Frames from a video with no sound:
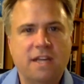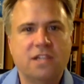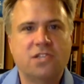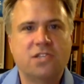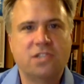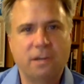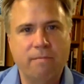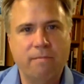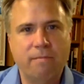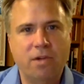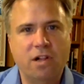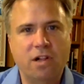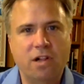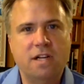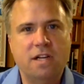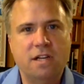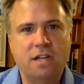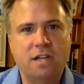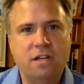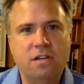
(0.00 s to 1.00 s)
assemble,
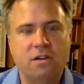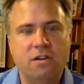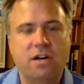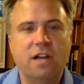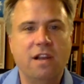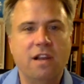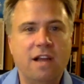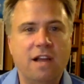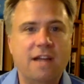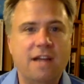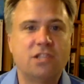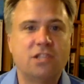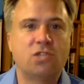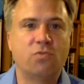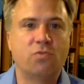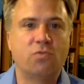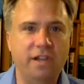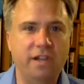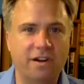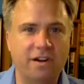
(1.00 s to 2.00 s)

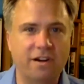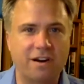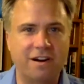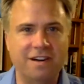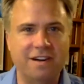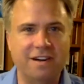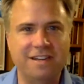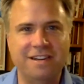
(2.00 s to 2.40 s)
unless we are,